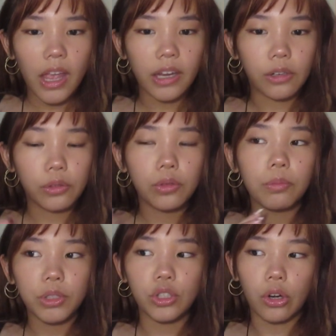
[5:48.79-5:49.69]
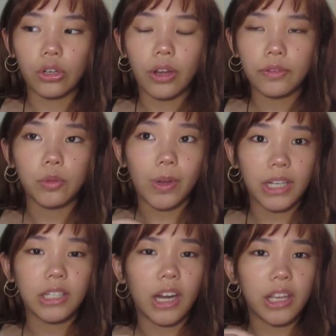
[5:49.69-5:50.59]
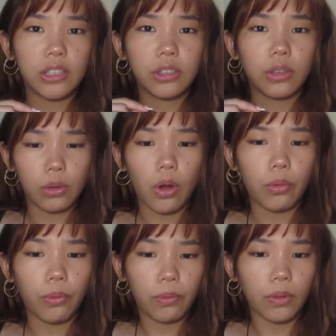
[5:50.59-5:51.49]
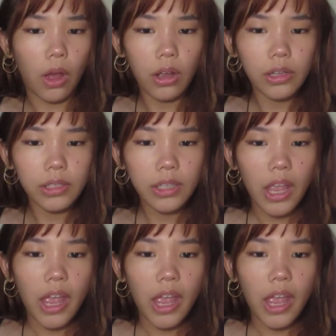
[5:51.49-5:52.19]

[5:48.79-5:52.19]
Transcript: are also mature enough to recognize their own flaws.